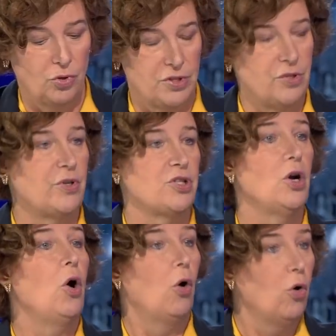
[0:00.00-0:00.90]
consideration
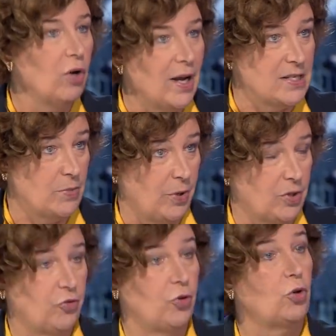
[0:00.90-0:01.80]
all
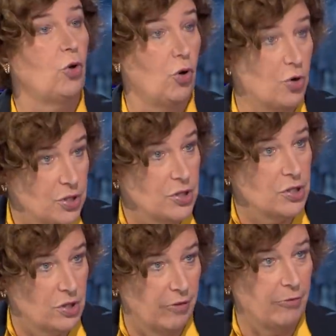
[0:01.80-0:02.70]
aspects, the
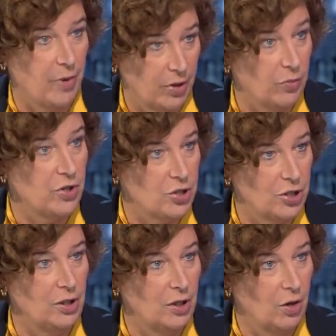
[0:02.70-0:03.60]
causes of
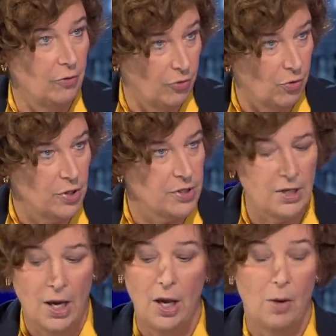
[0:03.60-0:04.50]
migration, of course,
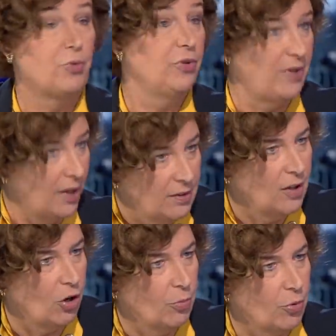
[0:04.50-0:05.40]
protecting our